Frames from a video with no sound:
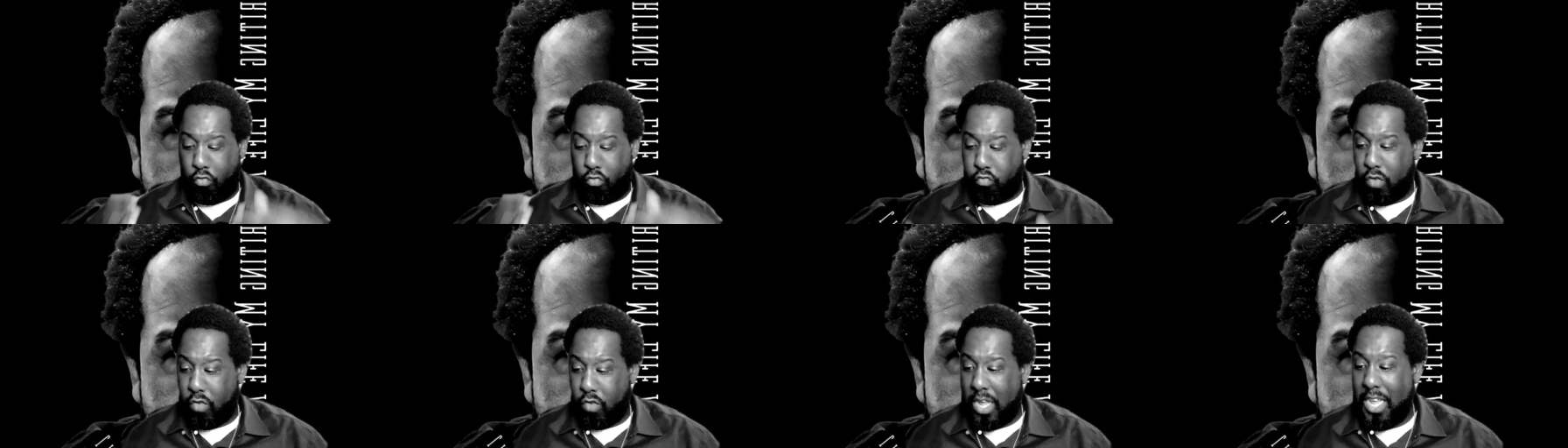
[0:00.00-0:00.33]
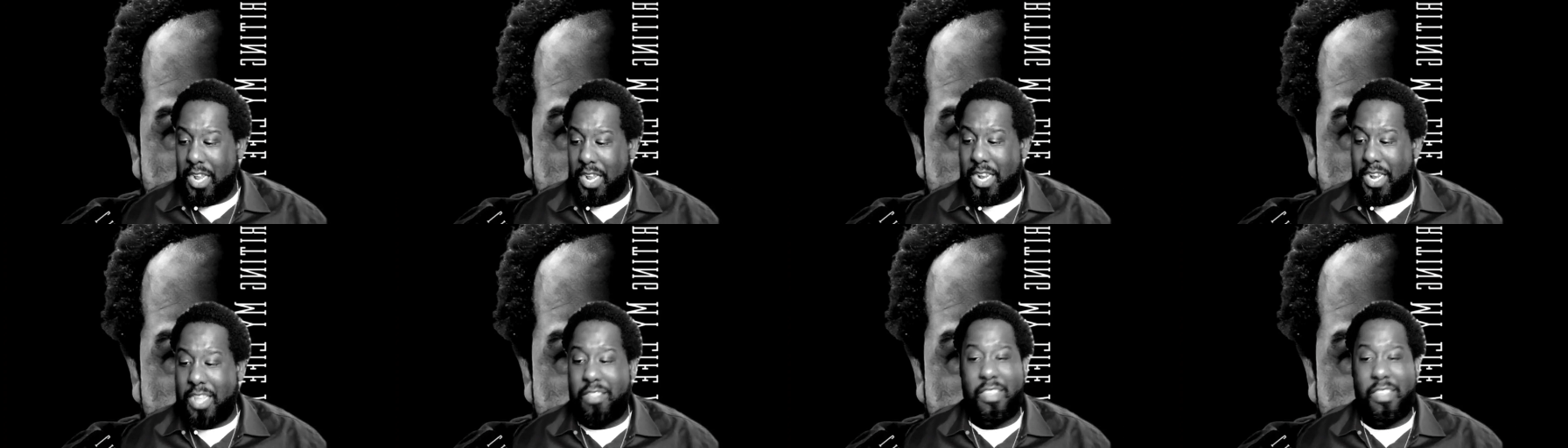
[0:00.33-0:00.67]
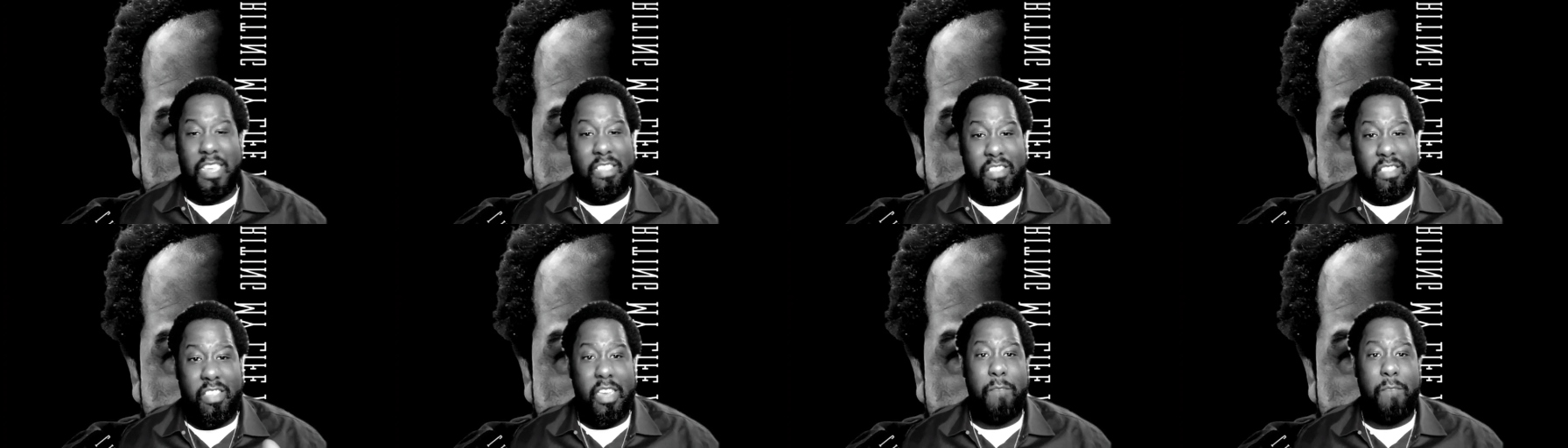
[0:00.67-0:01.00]
greatness
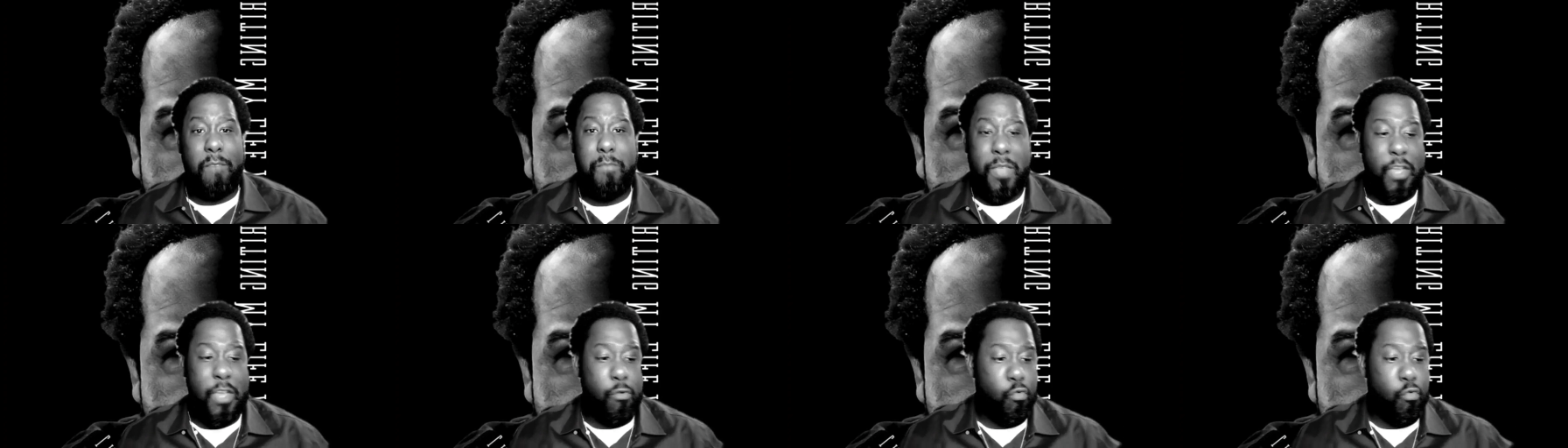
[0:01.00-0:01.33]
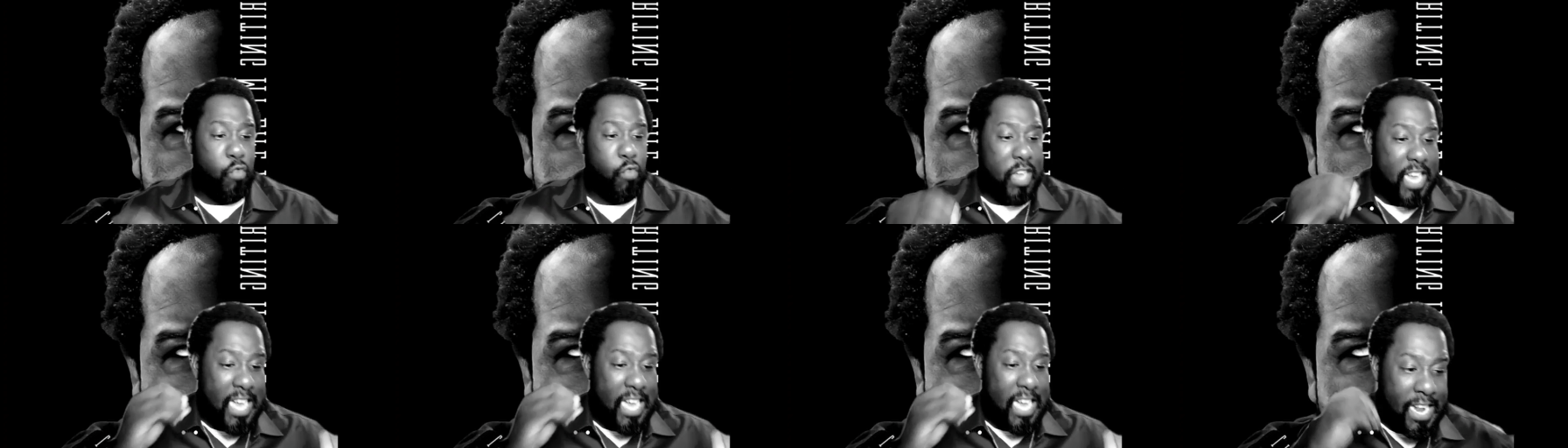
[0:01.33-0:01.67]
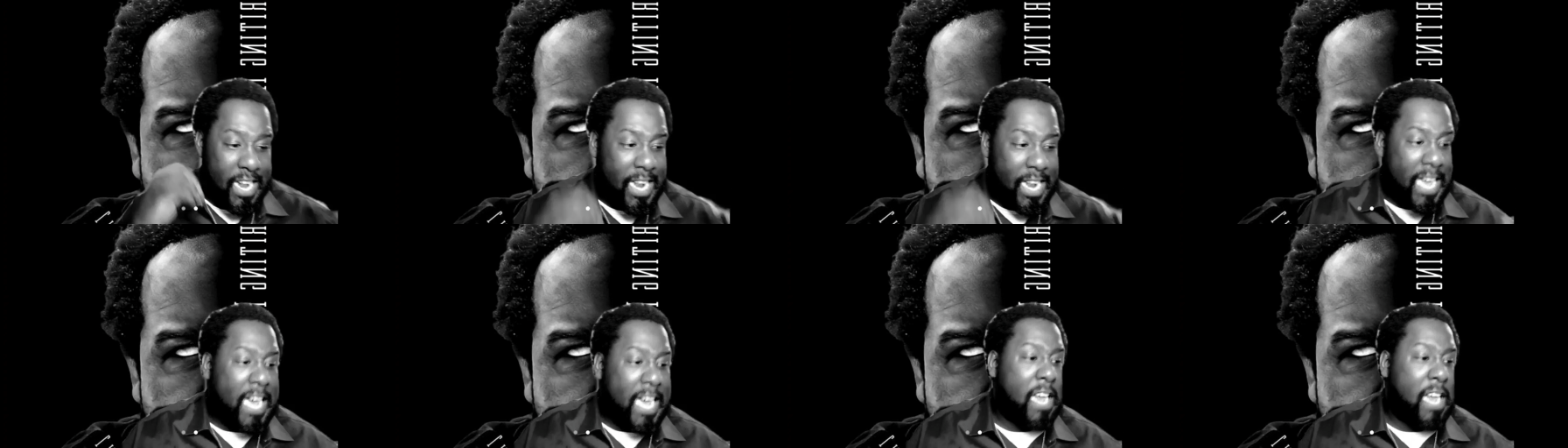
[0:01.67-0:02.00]
is something you
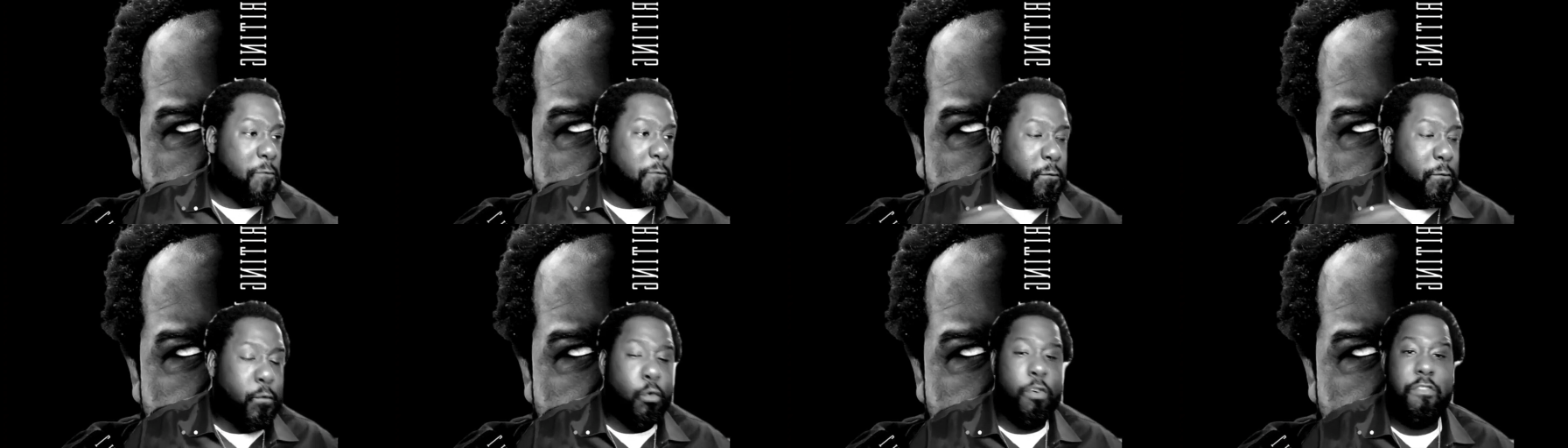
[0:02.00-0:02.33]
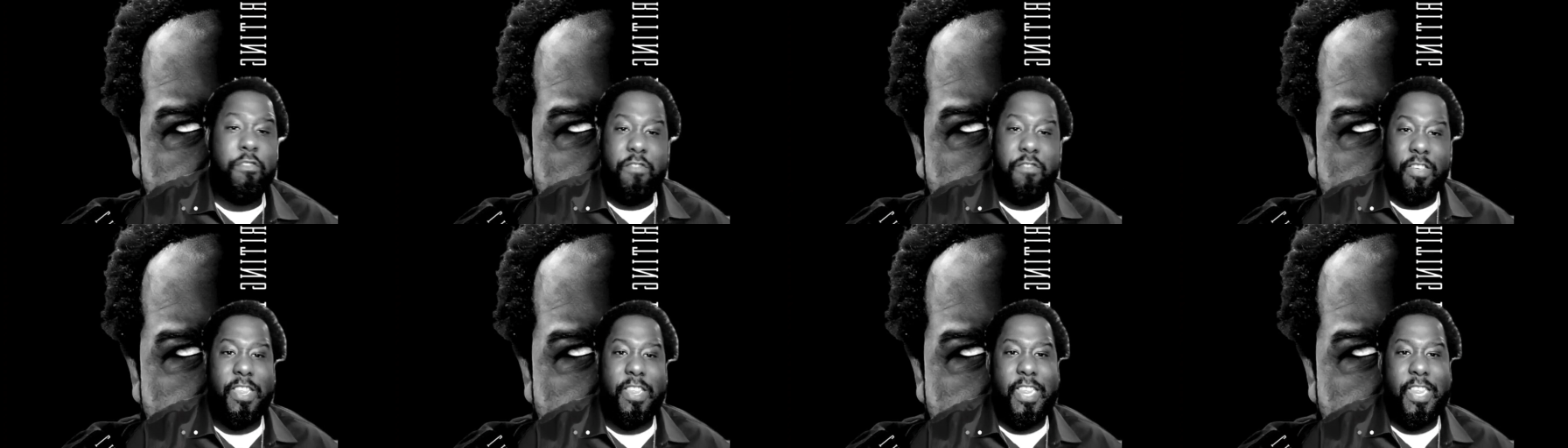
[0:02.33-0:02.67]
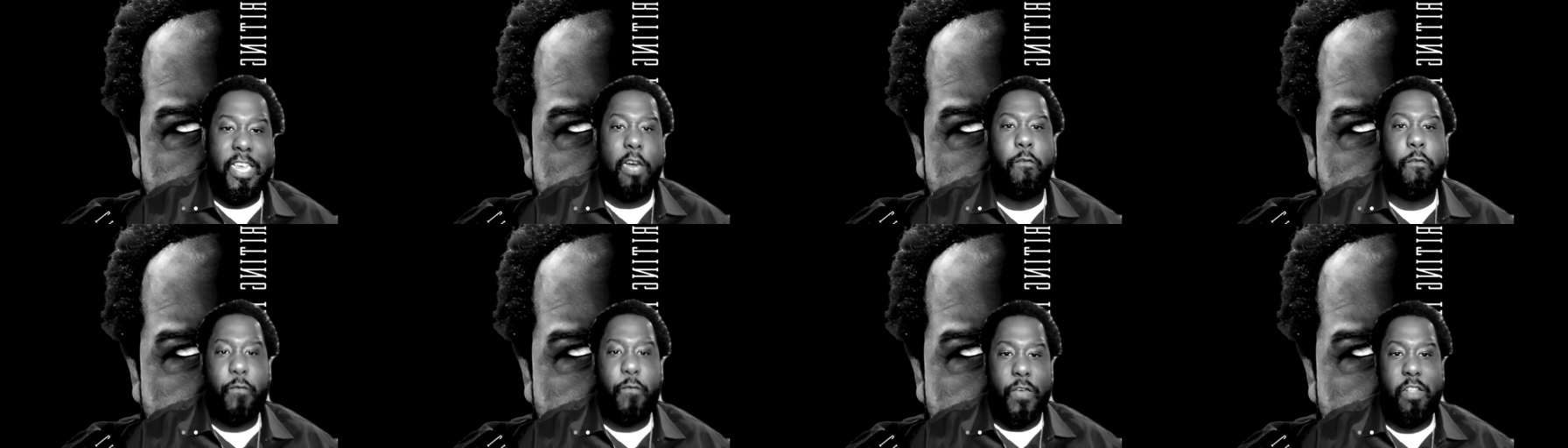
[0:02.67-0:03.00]
cannot force
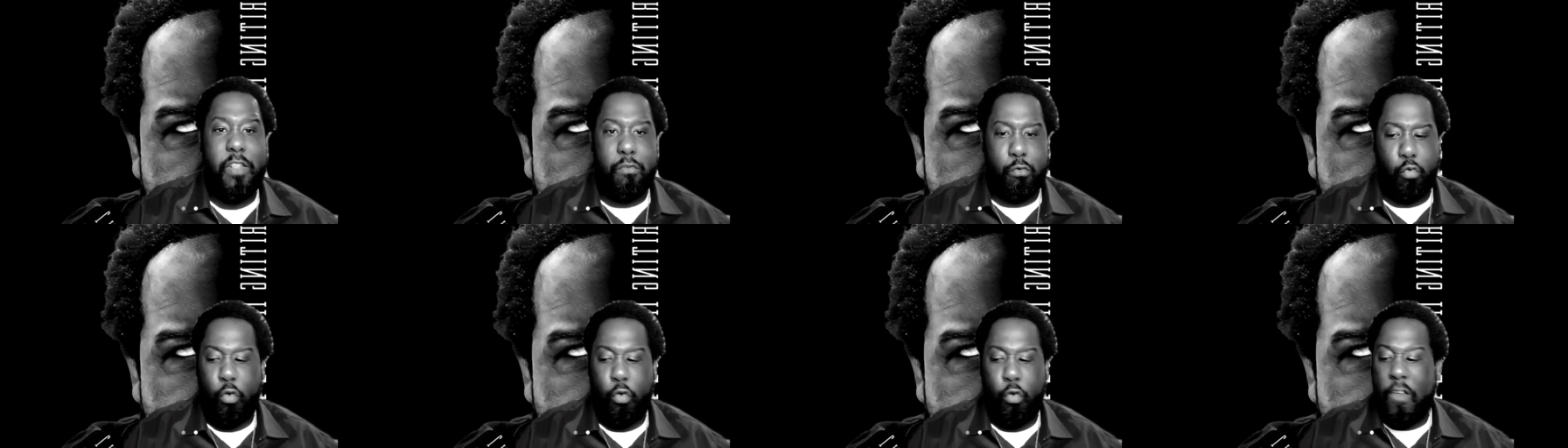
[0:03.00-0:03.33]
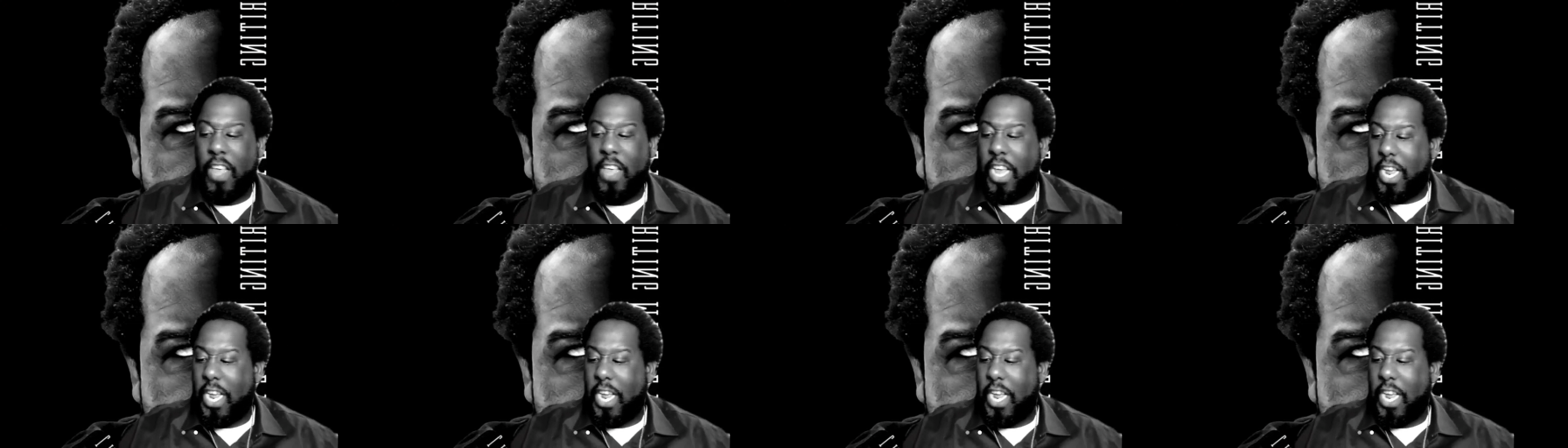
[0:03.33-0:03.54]
yourself into.